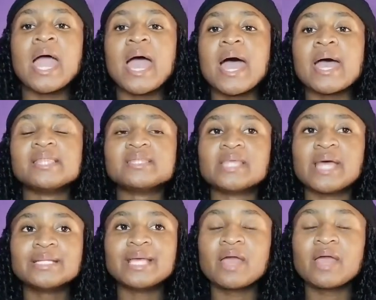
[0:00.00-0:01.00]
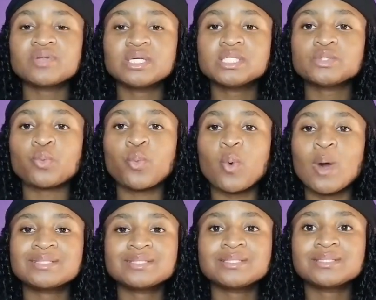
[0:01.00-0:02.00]
And that evidence
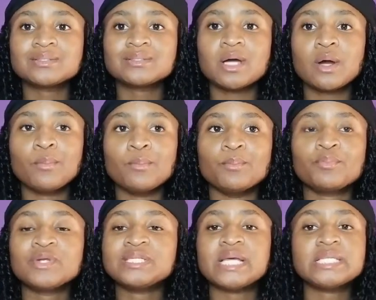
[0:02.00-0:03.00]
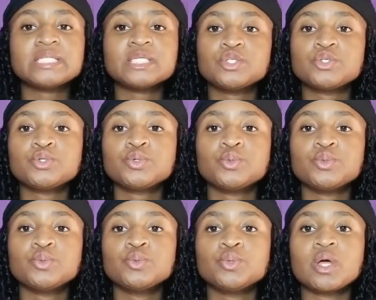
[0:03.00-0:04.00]
wasn't presented
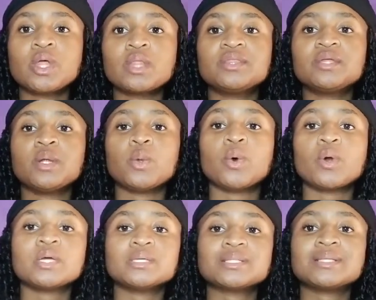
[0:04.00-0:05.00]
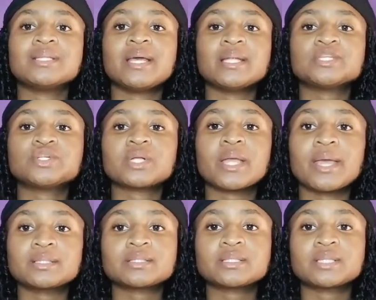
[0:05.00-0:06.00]
to the lawyers in the initial
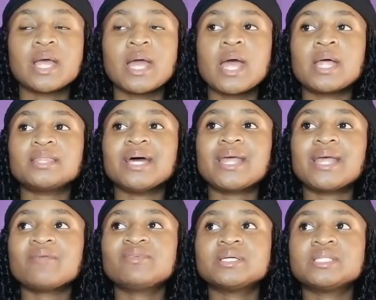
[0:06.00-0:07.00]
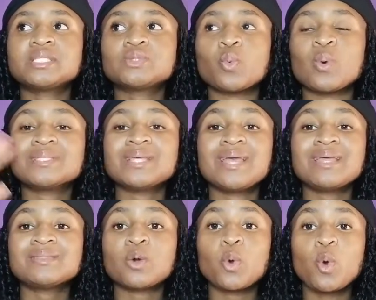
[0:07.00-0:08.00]
case. That evidence was
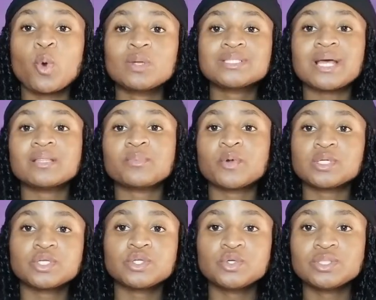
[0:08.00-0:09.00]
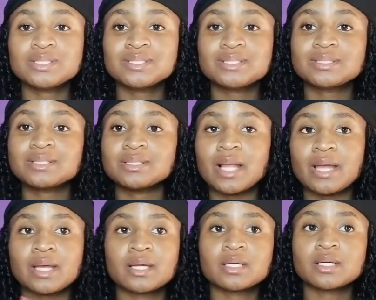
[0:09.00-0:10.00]
in the court and the prosecutor's,
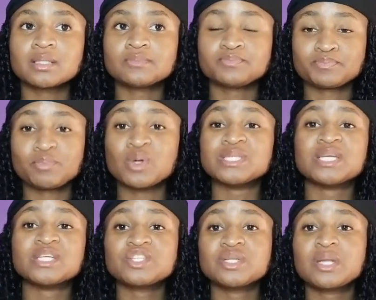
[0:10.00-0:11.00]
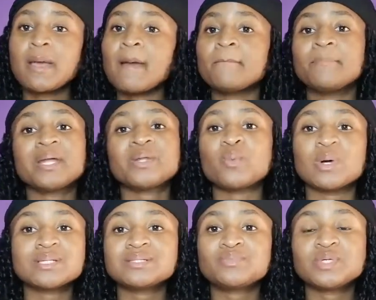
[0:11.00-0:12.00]
like, possession, but it
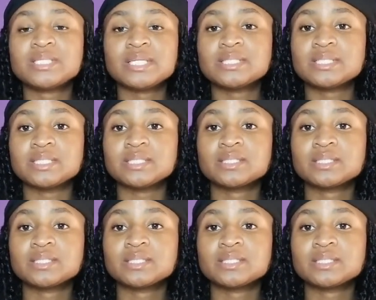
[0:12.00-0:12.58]
wasn't presented.